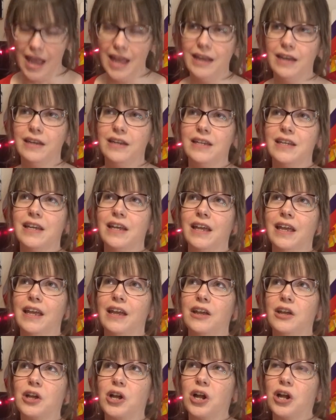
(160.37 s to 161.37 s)
And
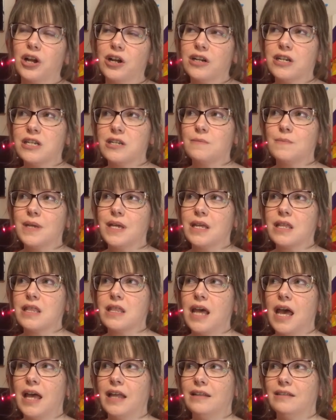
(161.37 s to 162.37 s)
it occurred to me
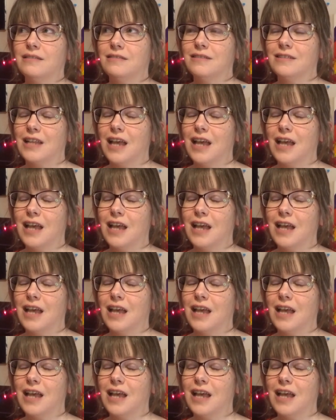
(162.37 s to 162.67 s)
that